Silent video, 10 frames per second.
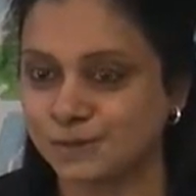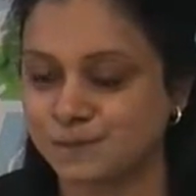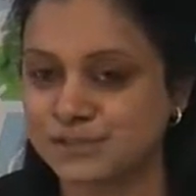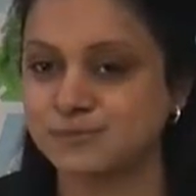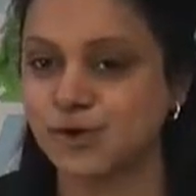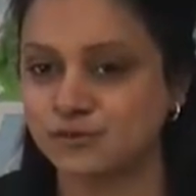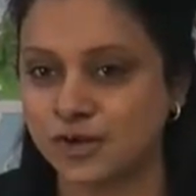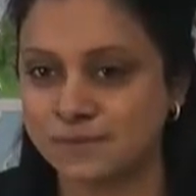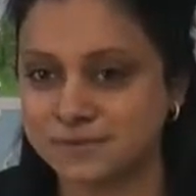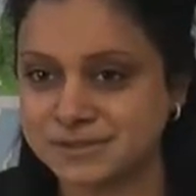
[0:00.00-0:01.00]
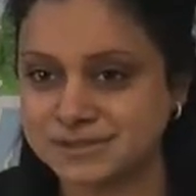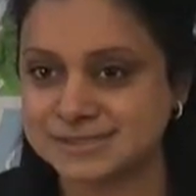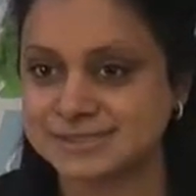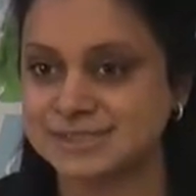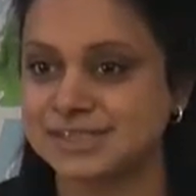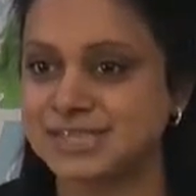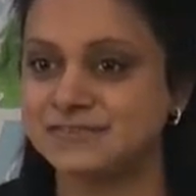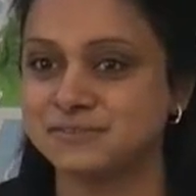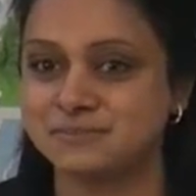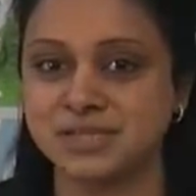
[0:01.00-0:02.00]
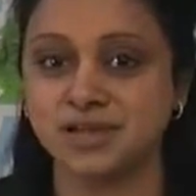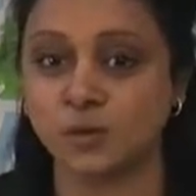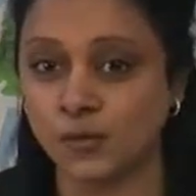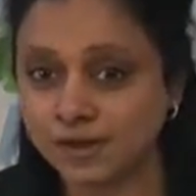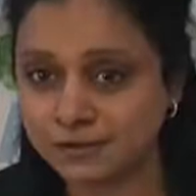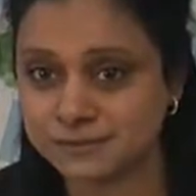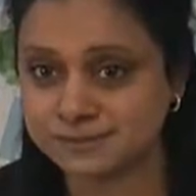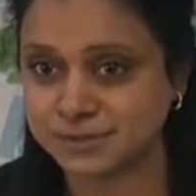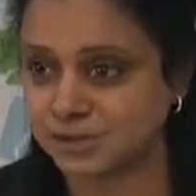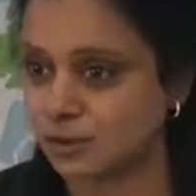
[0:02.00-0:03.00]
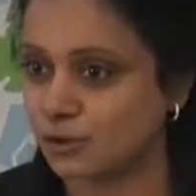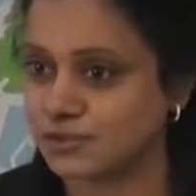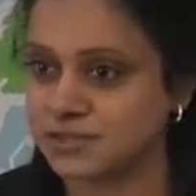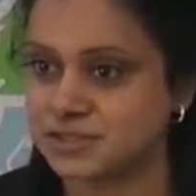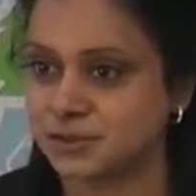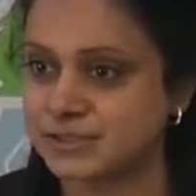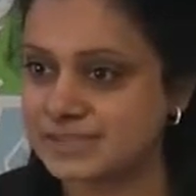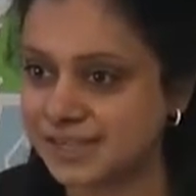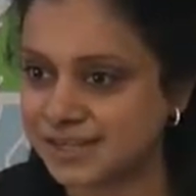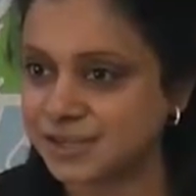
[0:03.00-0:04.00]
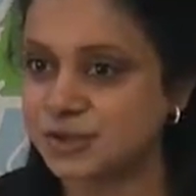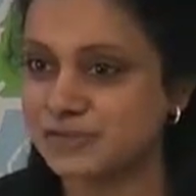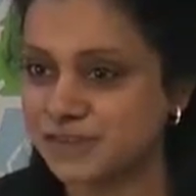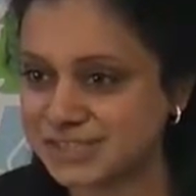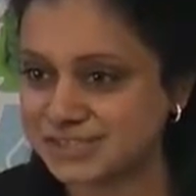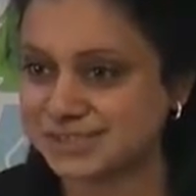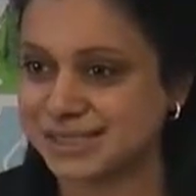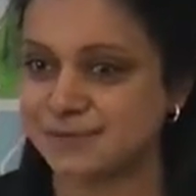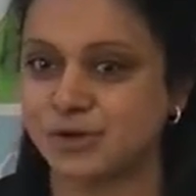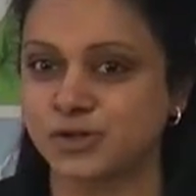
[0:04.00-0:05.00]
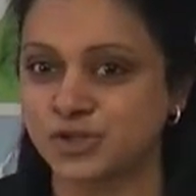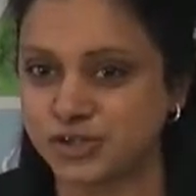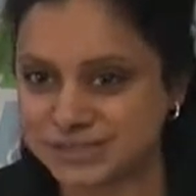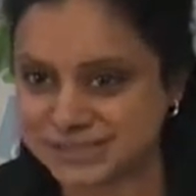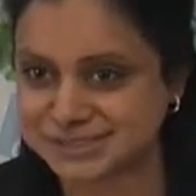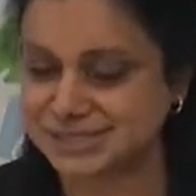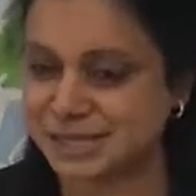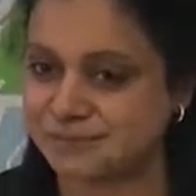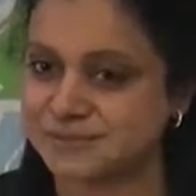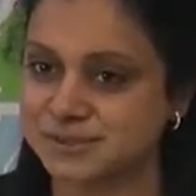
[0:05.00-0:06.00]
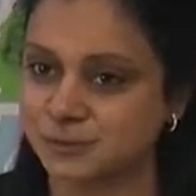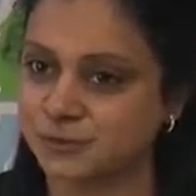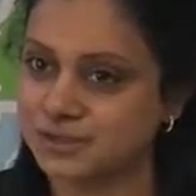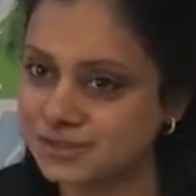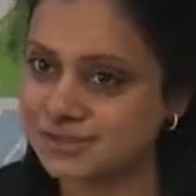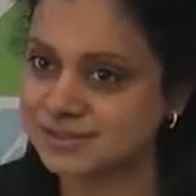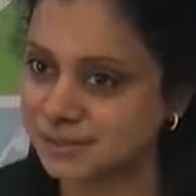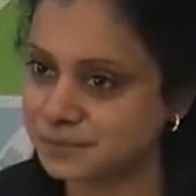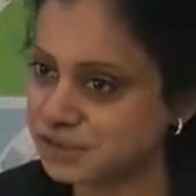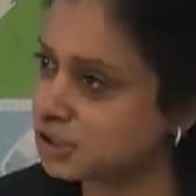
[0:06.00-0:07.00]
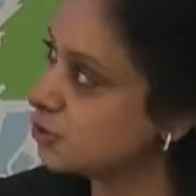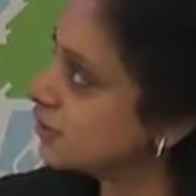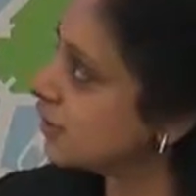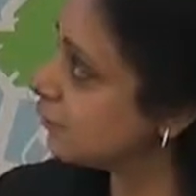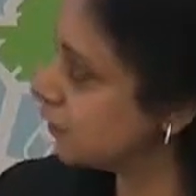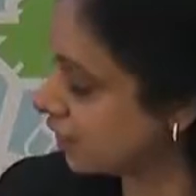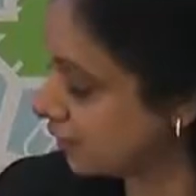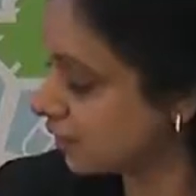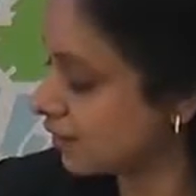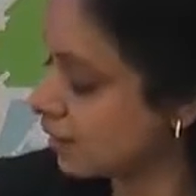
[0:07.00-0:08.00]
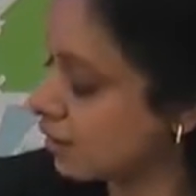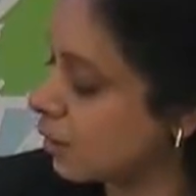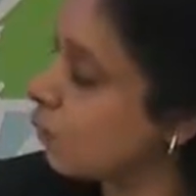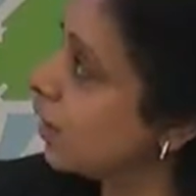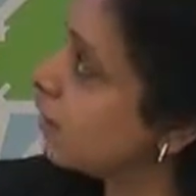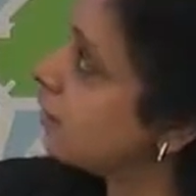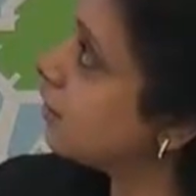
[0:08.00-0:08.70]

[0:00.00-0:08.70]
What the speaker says: small farmers even being aware of some technologies or deciding to invest in them or trust in them. So these are some issues that we work